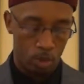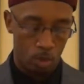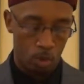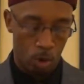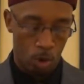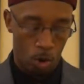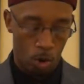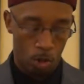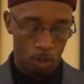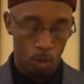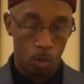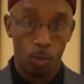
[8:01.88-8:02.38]
through
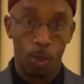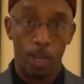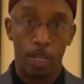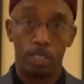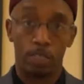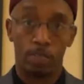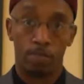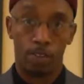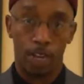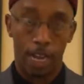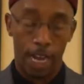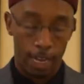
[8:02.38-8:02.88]
all the
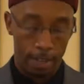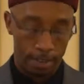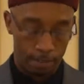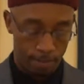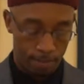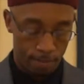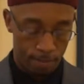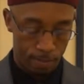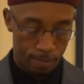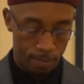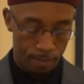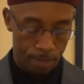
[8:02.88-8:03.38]
ways of
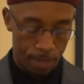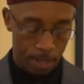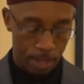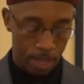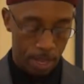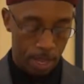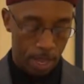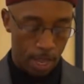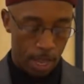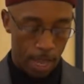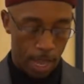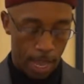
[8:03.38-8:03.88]
life,
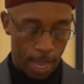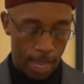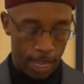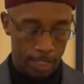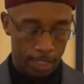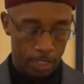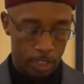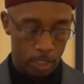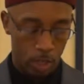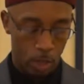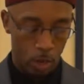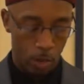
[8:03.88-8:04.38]

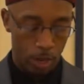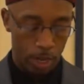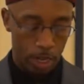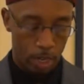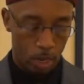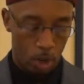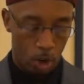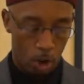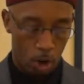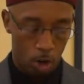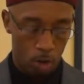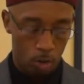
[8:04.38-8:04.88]
and so a
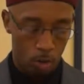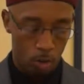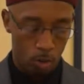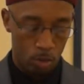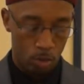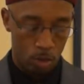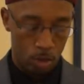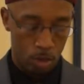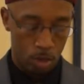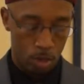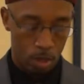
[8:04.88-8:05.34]
carnal